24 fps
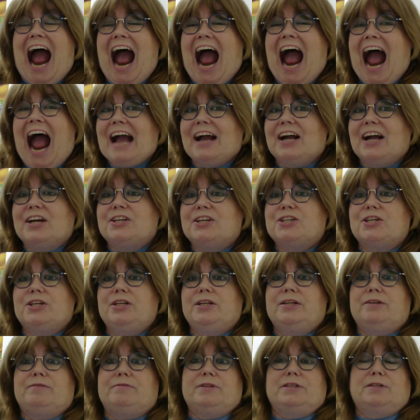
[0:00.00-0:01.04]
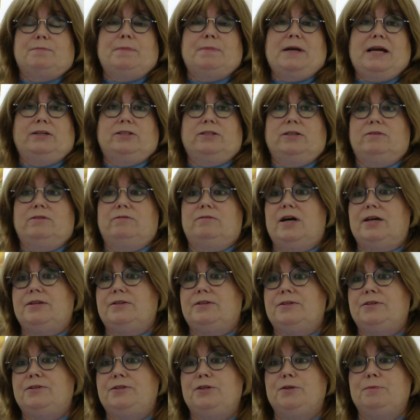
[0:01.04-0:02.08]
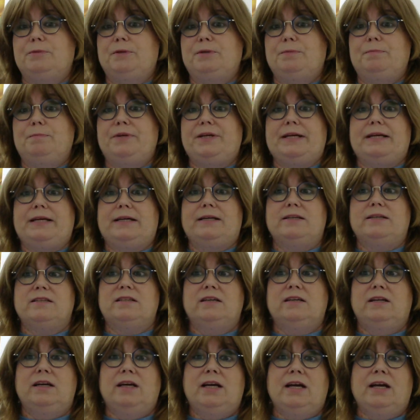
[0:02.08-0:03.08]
actually respect our rights as human beings,